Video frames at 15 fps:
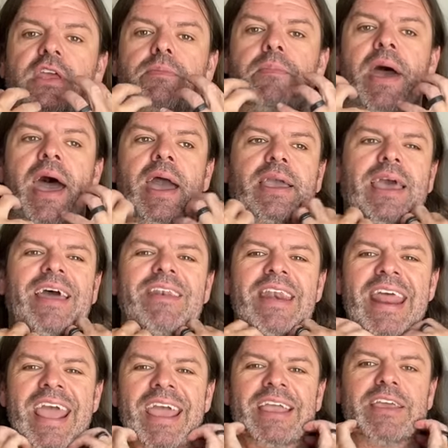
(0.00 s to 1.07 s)
back. Our
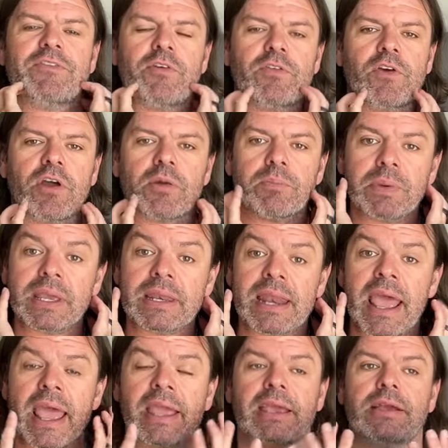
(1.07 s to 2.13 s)
neck, if we've got a big
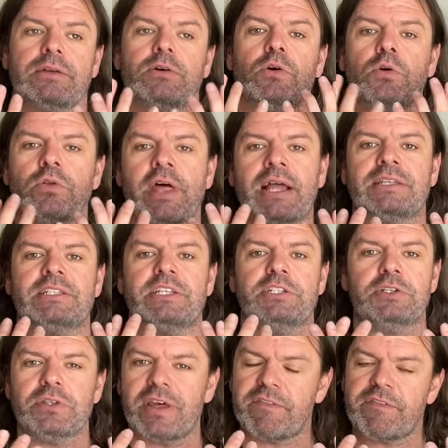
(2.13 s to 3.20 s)
neck, all that
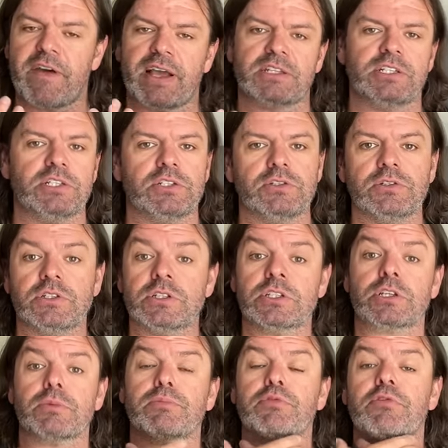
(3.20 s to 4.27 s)
tissue, that fat tissue, is just
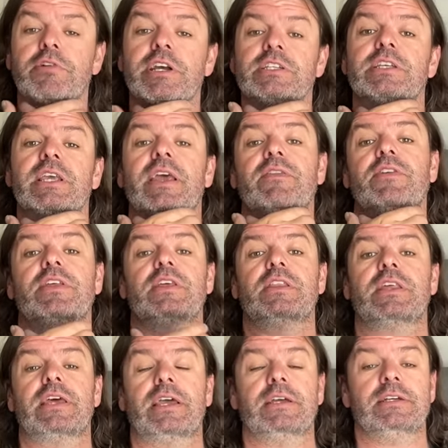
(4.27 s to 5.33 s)
compressing everything
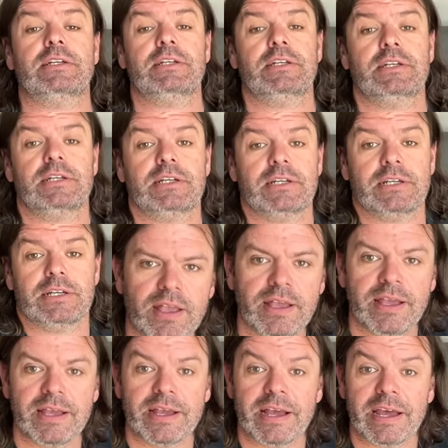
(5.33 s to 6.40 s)
there.
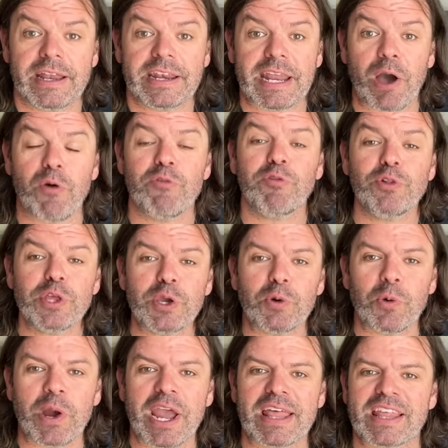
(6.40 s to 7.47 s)
Now, I'm fully
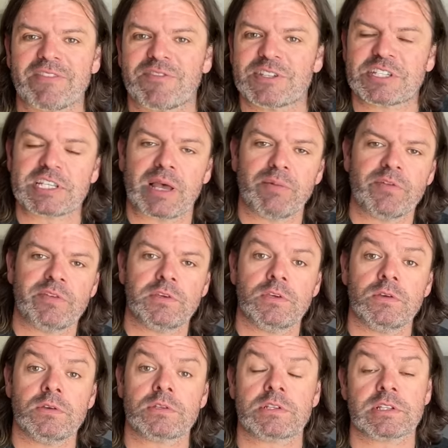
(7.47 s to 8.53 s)
aware that for some of
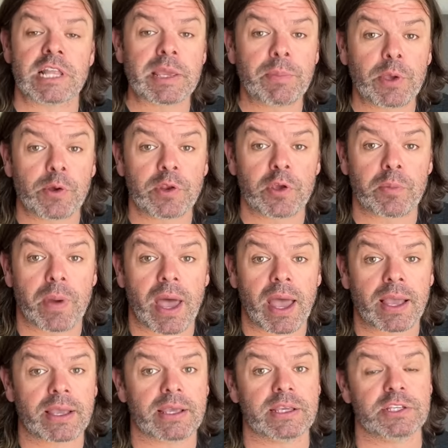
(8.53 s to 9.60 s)
you, sleeping on your
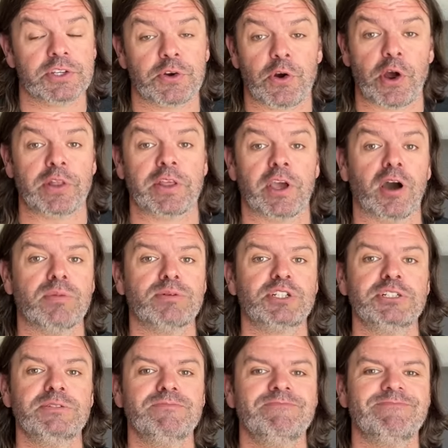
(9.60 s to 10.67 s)
back is your only
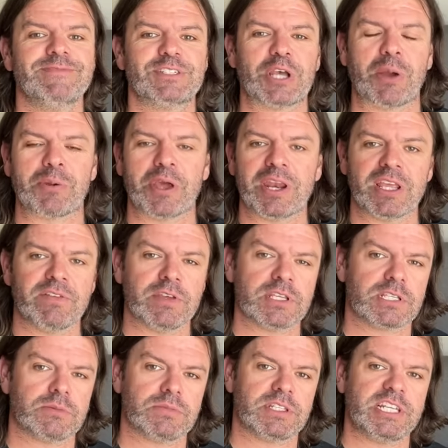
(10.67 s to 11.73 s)
option. So I'm gonna give you
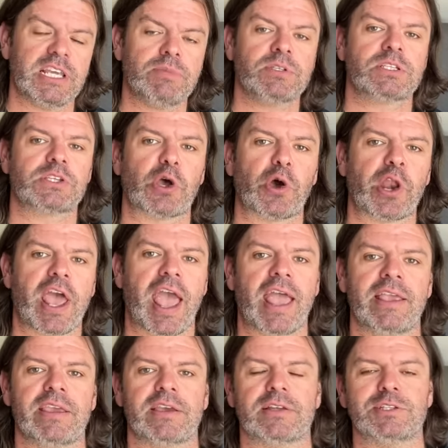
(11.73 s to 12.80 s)
some tips on how
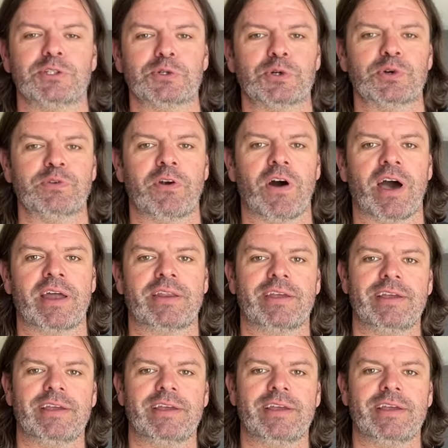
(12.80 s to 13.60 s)
you can do it right.